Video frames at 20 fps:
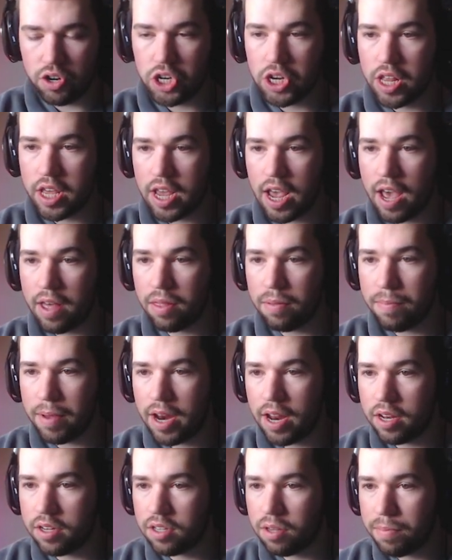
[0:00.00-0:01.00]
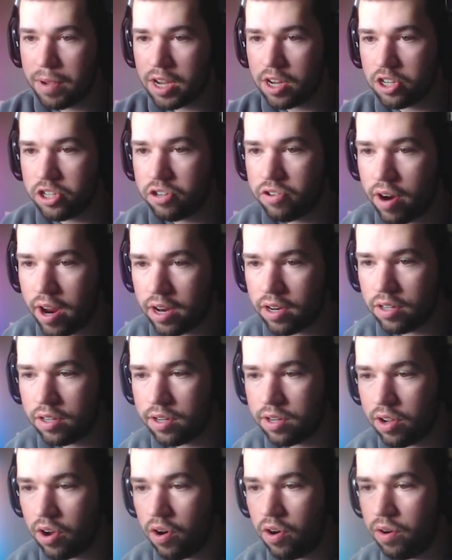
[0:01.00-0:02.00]
thing at the minute. It's the biggest trend
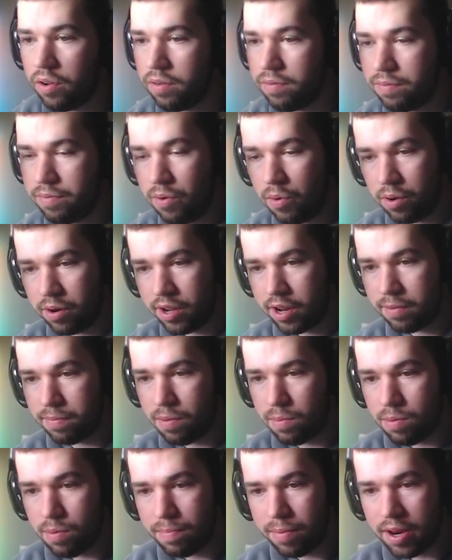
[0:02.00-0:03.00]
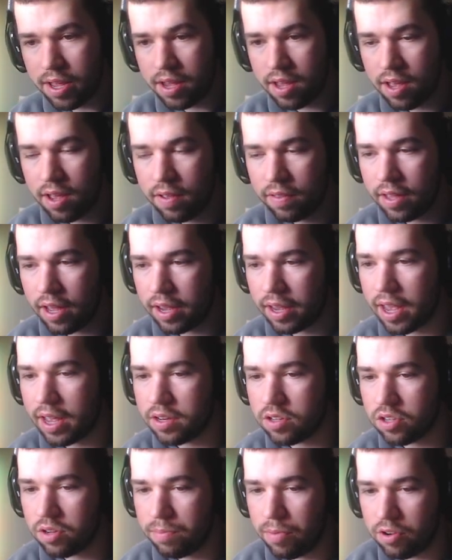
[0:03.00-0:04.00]
on Fortnite probably that
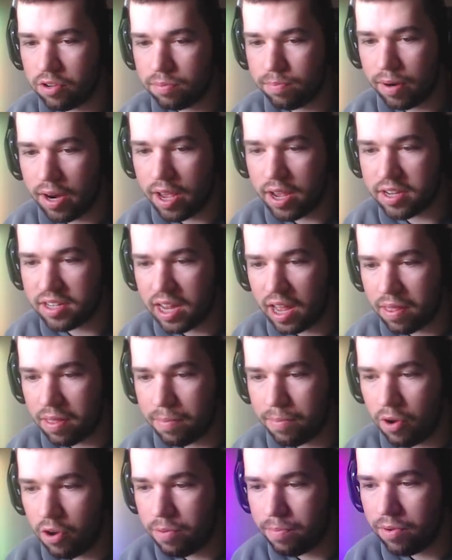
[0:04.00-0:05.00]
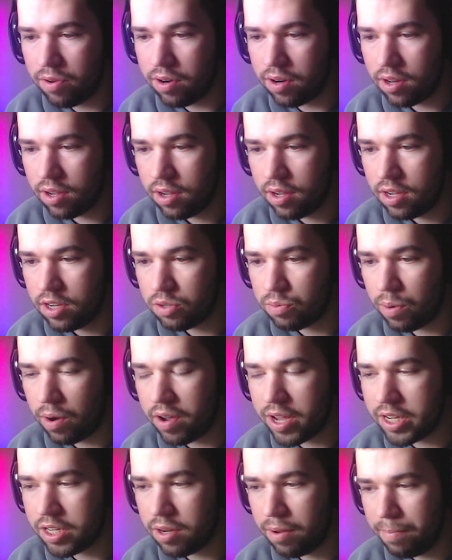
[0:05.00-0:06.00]
gets the most players at the moment. As well,
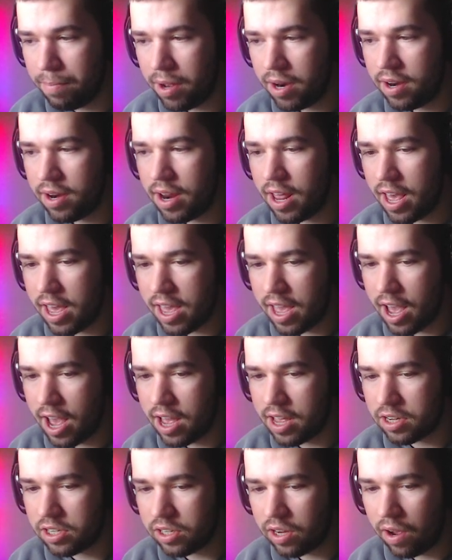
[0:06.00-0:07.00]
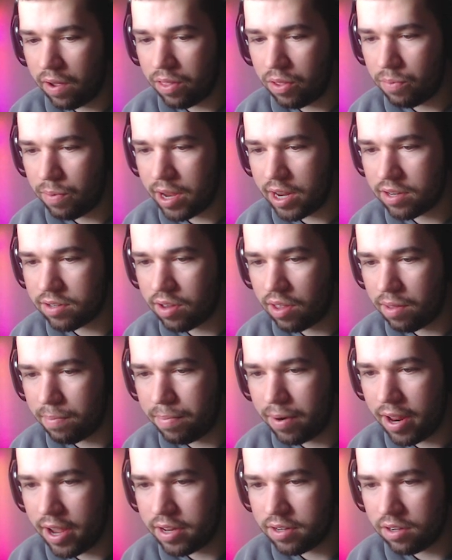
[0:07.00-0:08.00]
it's a Monday start of the week, so the
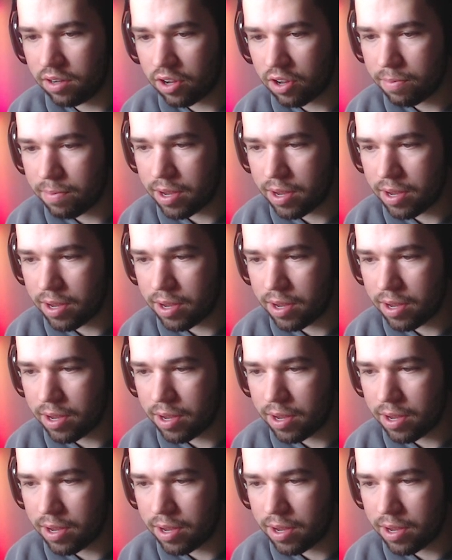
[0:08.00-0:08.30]
players aren't going to be